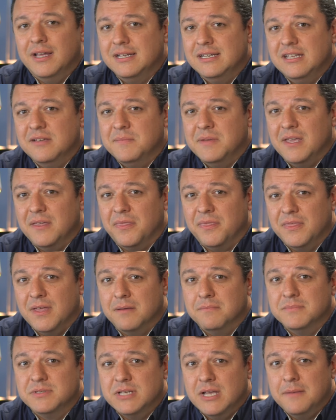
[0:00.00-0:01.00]
and give me a
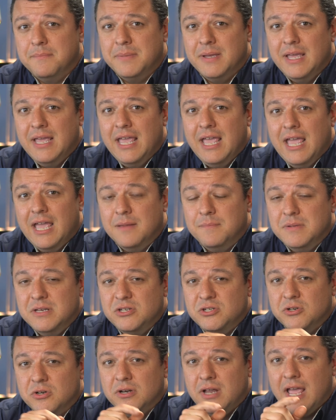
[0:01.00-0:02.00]
thumbs up and be
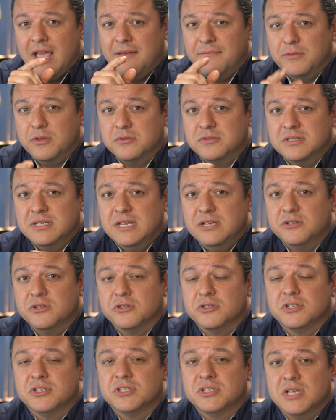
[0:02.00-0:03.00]
sure to have those
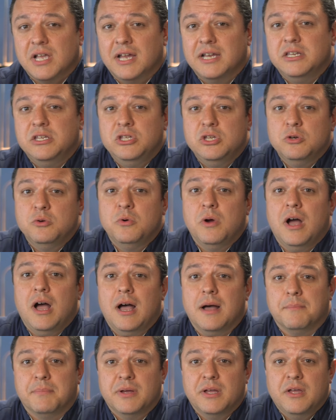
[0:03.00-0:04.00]
teachers sign you
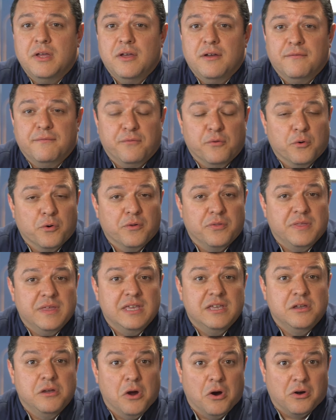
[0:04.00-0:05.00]
up for the
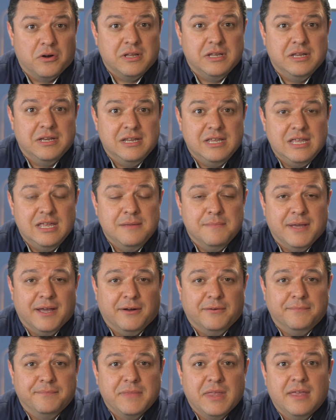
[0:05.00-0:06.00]
Guardian
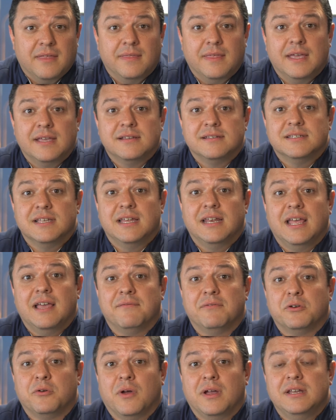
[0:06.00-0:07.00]
email. Thanks and have
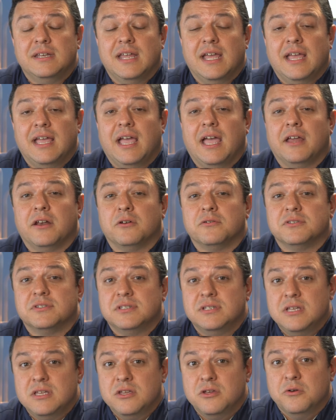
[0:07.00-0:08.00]
a great day, and I'll
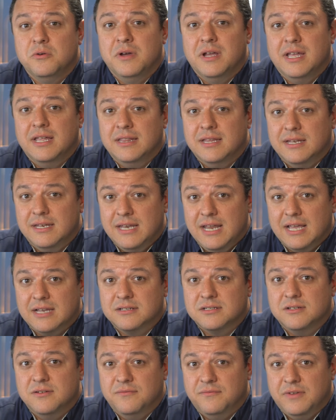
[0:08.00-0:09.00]
see you in the
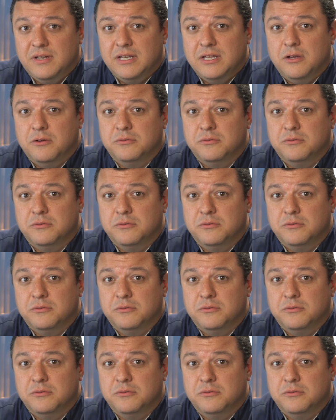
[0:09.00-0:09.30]
next video